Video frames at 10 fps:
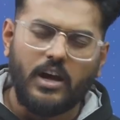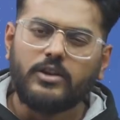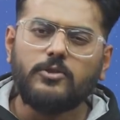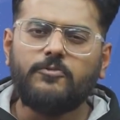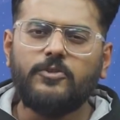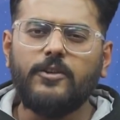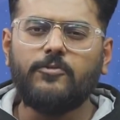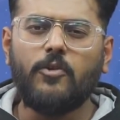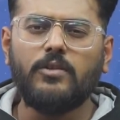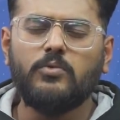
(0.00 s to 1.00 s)
So free
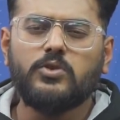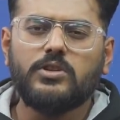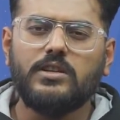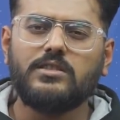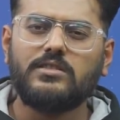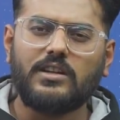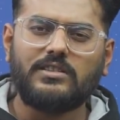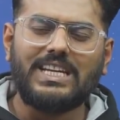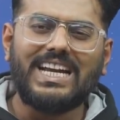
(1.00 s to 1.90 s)
fall motion is nothing.